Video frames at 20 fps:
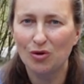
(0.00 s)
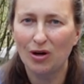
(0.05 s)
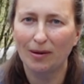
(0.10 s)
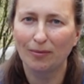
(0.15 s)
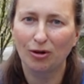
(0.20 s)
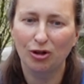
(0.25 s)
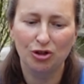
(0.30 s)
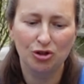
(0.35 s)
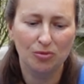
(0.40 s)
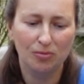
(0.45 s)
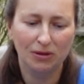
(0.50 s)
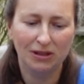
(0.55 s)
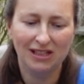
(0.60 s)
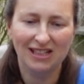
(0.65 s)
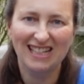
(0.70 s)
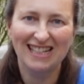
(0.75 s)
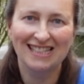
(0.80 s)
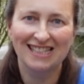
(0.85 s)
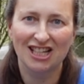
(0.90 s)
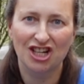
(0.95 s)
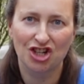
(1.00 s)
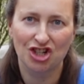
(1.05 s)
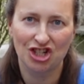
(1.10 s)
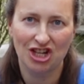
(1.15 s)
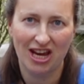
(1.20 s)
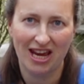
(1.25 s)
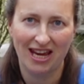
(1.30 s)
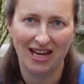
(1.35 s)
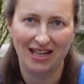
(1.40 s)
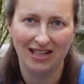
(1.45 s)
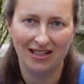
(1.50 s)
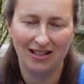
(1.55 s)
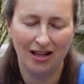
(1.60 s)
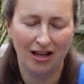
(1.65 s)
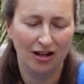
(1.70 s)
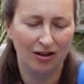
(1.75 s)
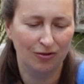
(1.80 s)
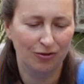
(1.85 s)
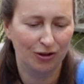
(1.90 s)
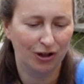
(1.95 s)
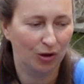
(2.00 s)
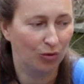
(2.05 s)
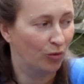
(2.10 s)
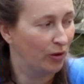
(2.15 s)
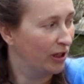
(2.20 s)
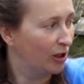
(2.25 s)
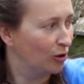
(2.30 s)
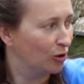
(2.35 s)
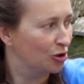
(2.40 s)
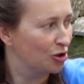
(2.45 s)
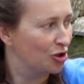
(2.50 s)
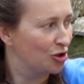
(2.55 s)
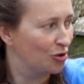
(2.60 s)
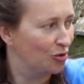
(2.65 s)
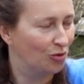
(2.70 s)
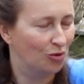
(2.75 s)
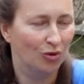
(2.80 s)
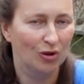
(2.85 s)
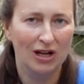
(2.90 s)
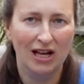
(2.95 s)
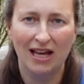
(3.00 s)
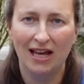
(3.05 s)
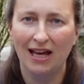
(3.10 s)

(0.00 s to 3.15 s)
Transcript: I'm going to put it in the shade for a week or two,